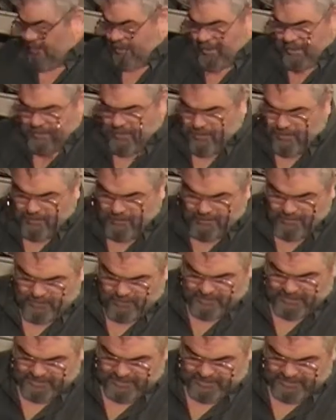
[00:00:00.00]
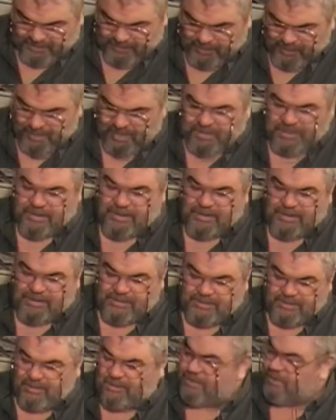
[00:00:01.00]
I don't have a plastic bag handy,
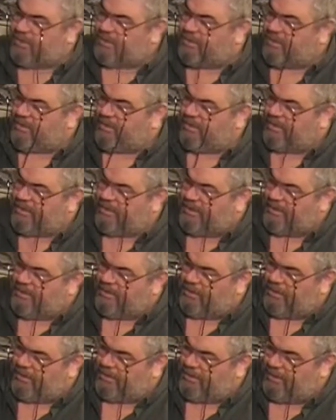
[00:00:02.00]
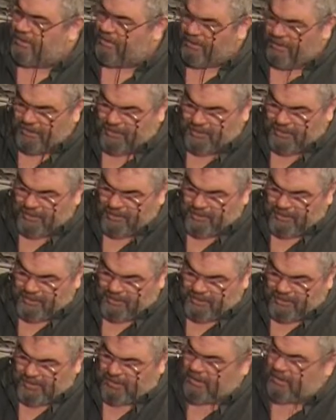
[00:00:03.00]
so I'm just going to take,
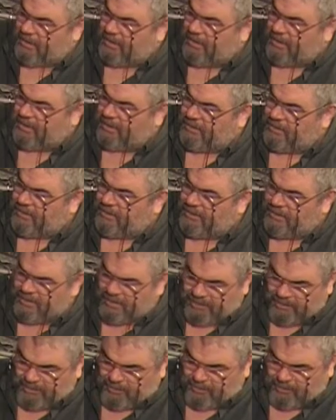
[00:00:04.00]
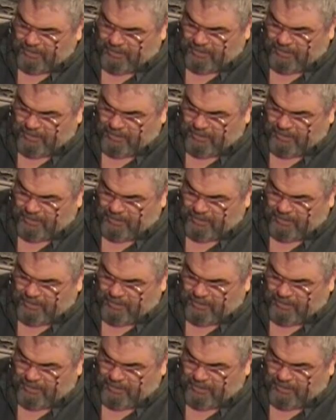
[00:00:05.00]
and each time